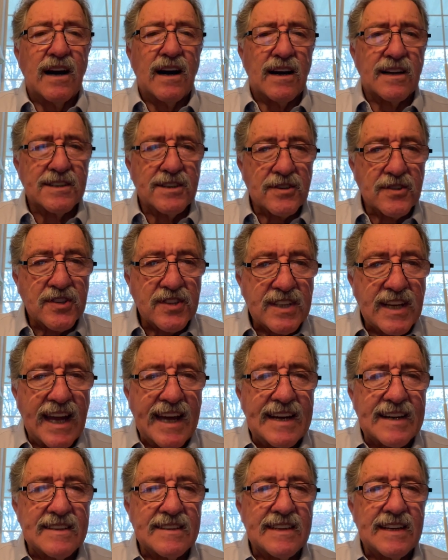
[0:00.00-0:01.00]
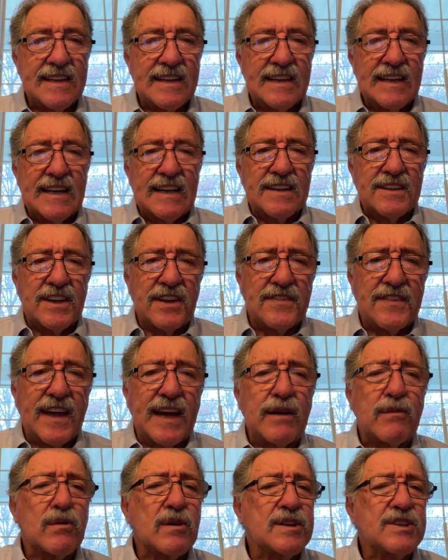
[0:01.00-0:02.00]
Understand that they
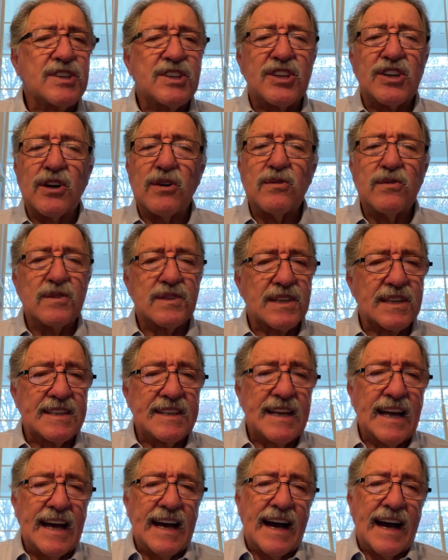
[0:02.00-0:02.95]
were chosen